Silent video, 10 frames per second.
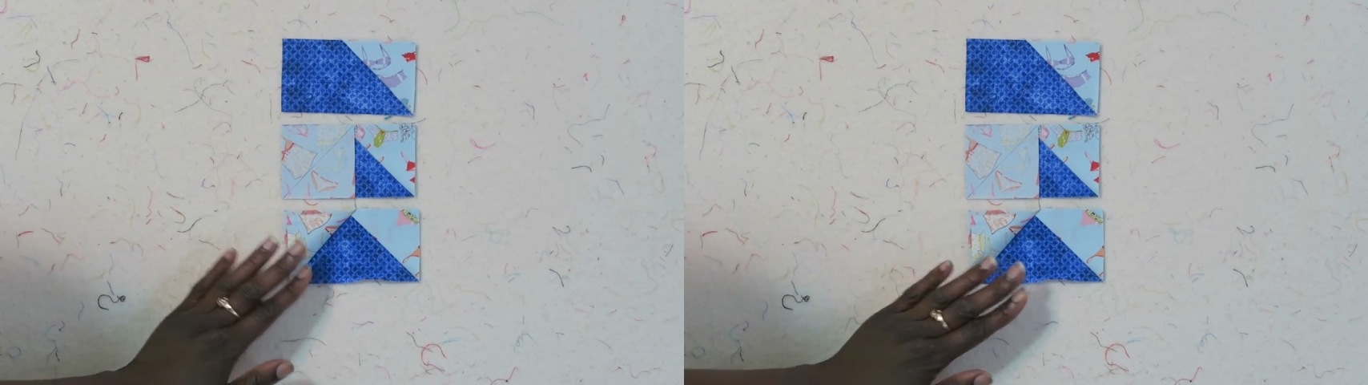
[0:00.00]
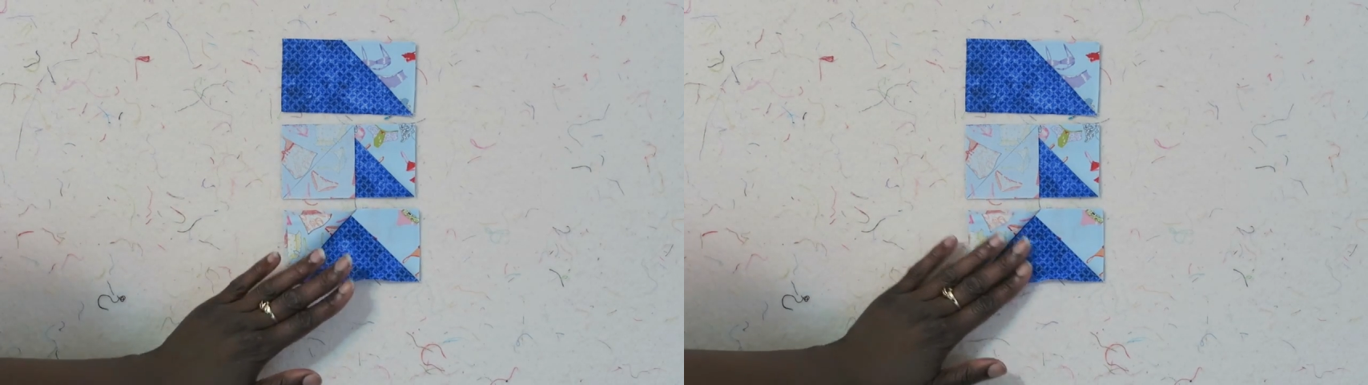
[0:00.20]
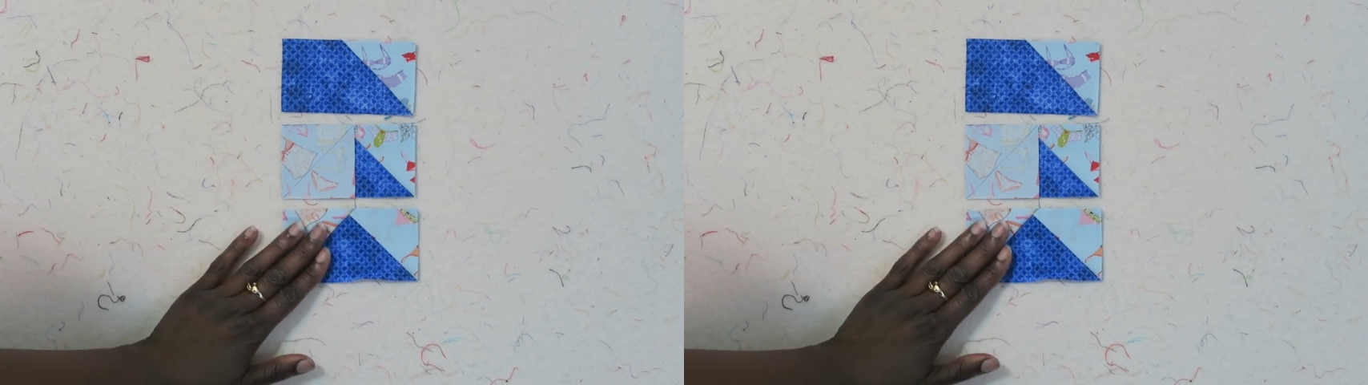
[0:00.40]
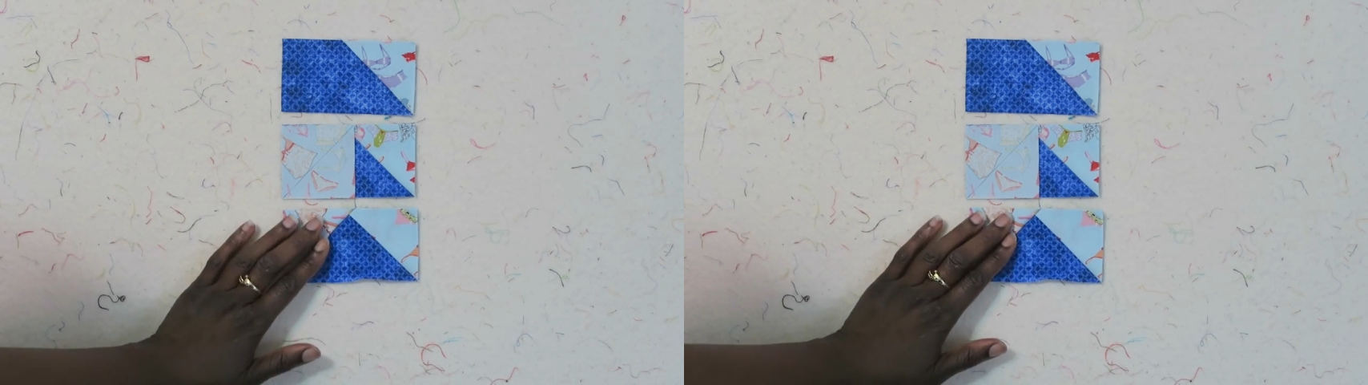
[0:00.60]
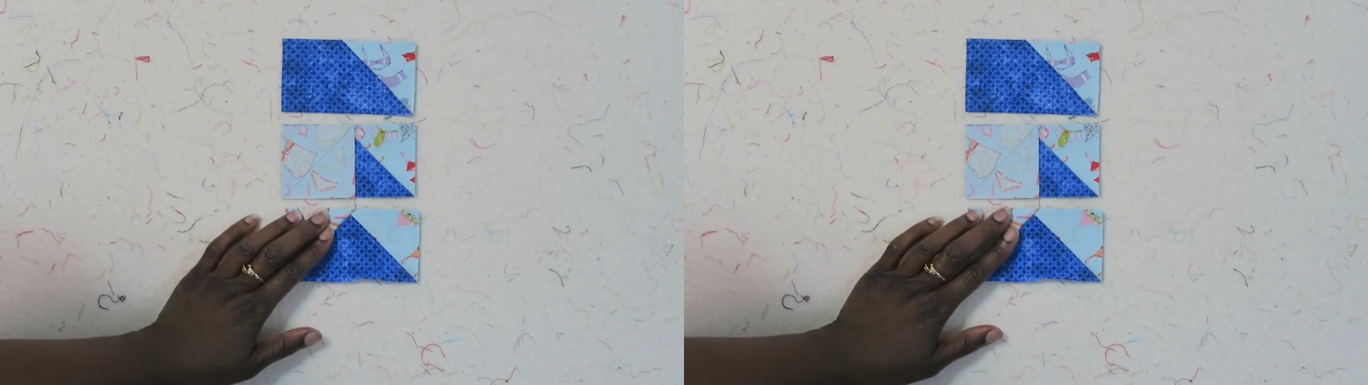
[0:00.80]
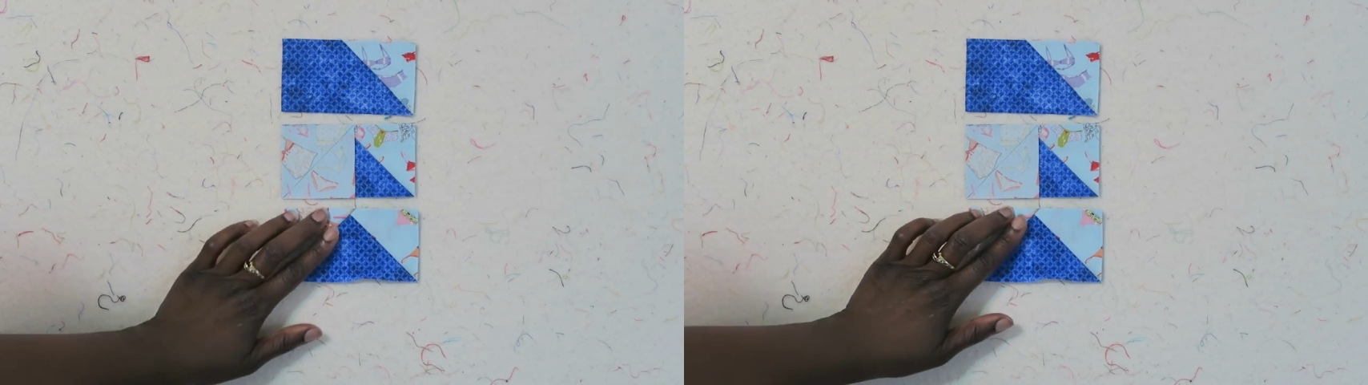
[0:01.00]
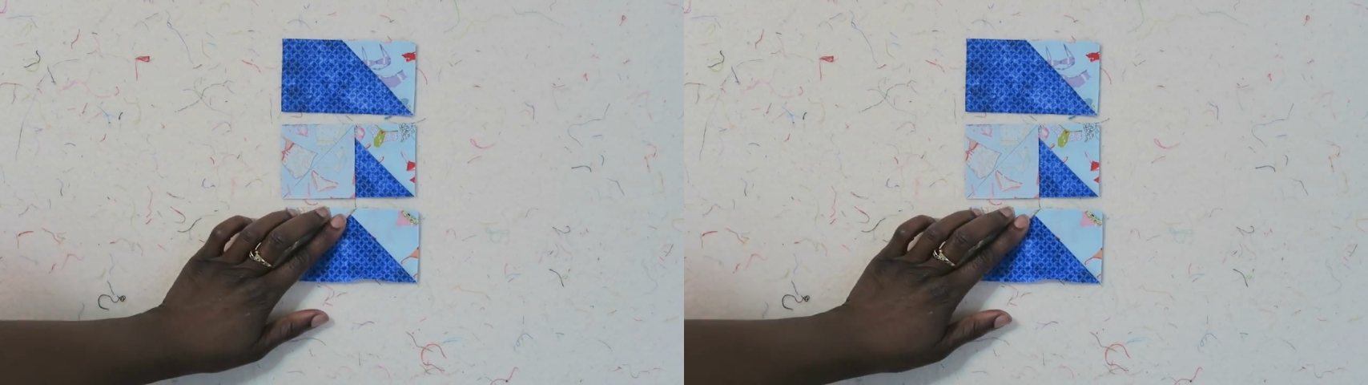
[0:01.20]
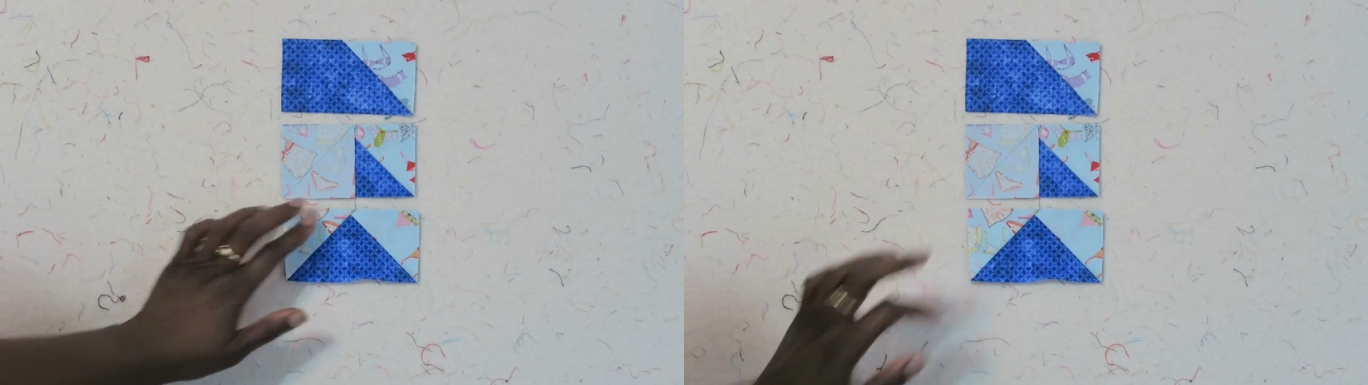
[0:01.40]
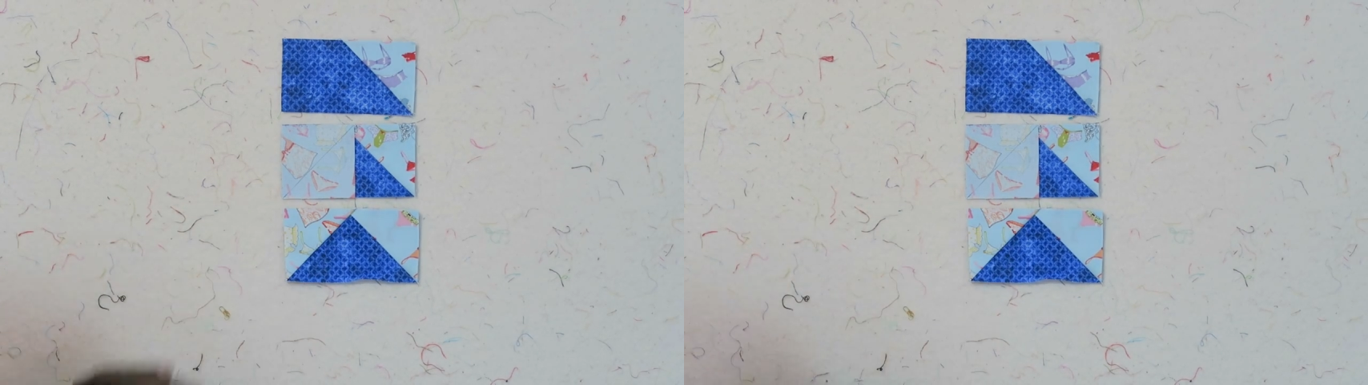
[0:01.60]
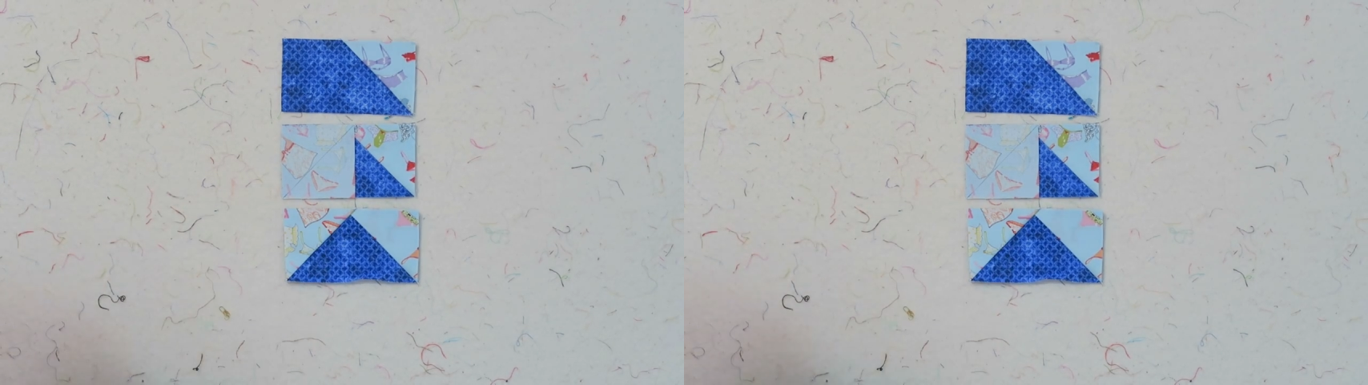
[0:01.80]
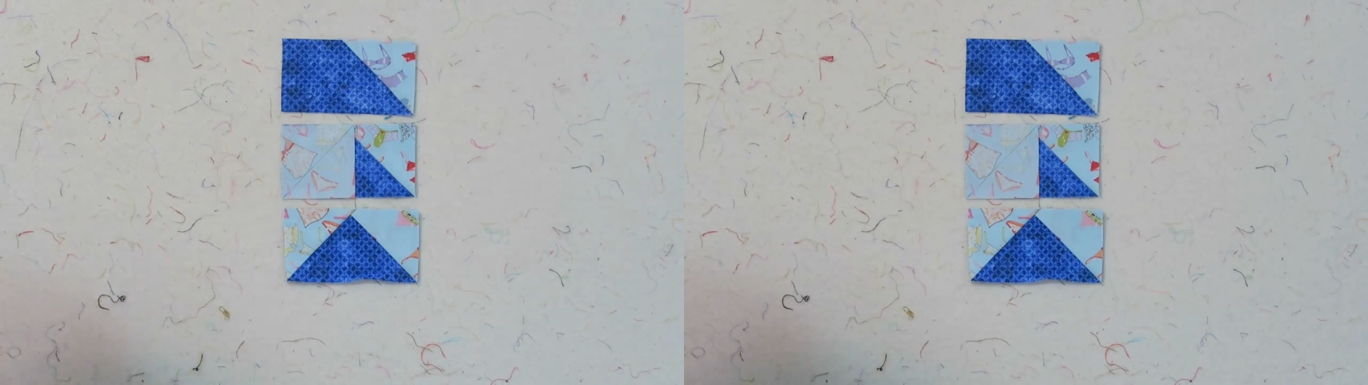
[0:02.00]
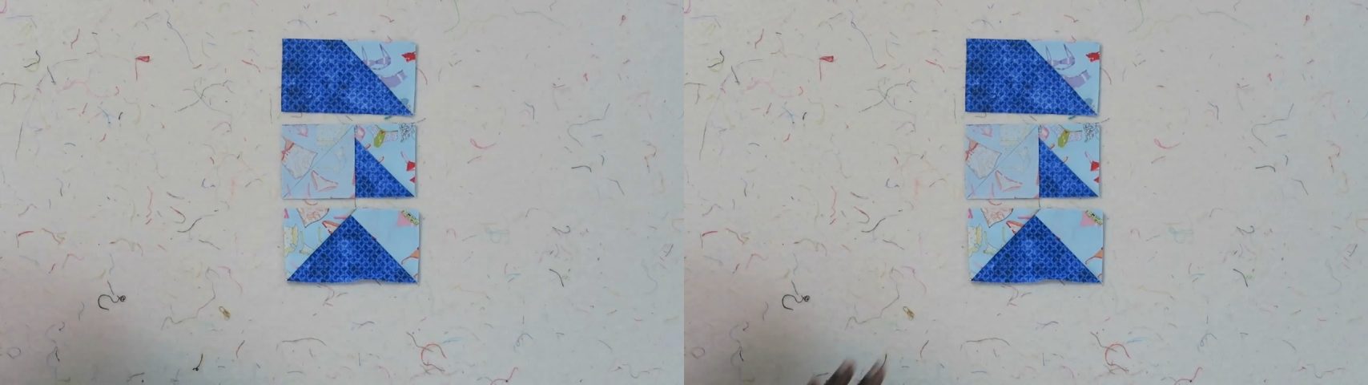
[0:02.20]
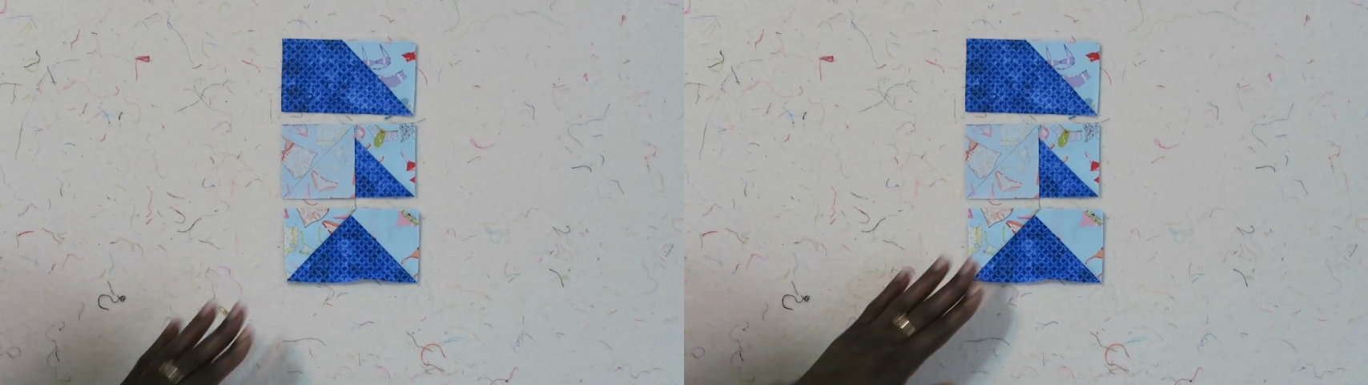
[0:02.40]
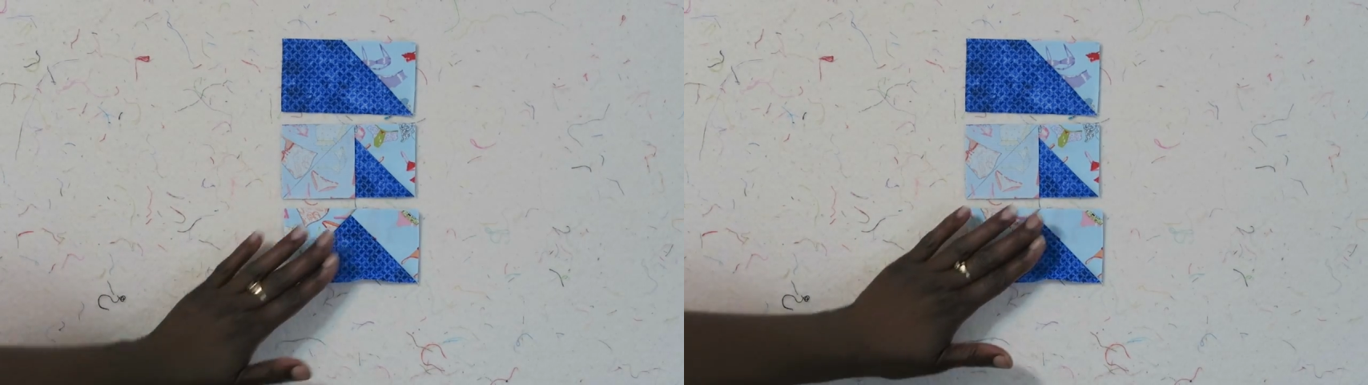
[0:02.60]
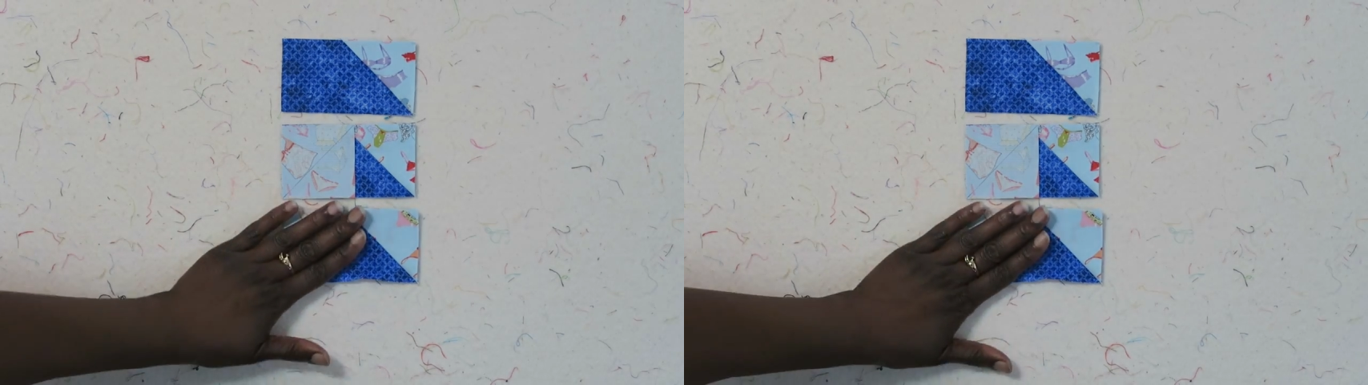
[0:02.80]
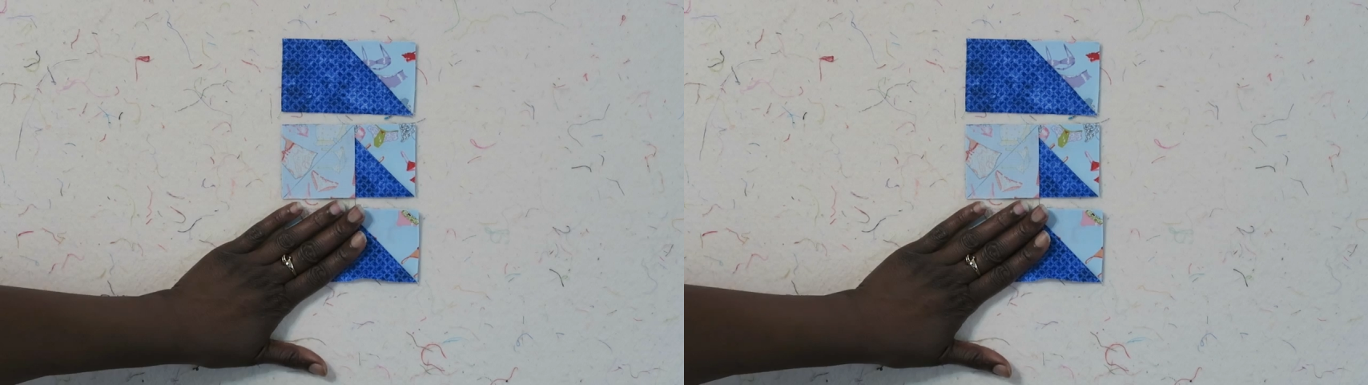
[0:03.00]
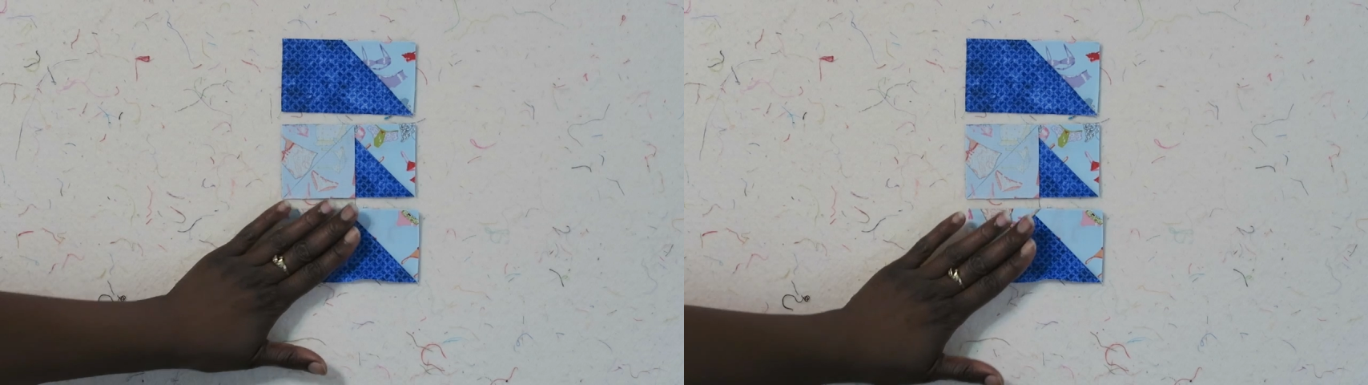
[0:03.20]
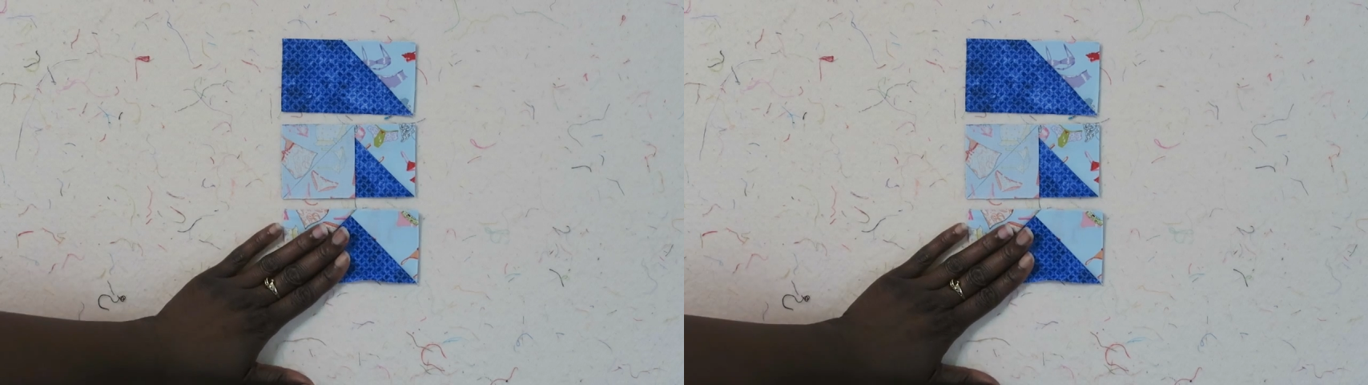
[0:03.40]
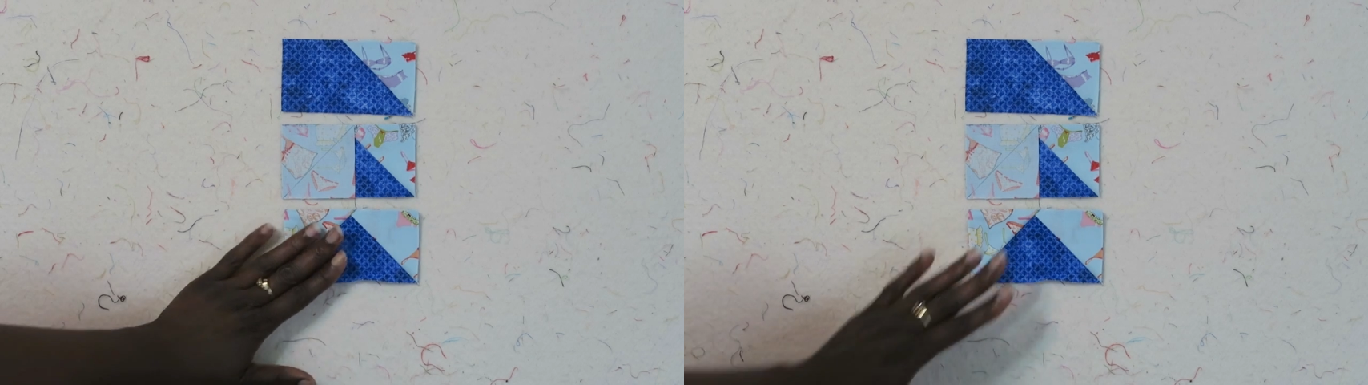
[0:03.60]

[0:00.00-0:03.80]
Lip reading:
[unreadable: no face in view]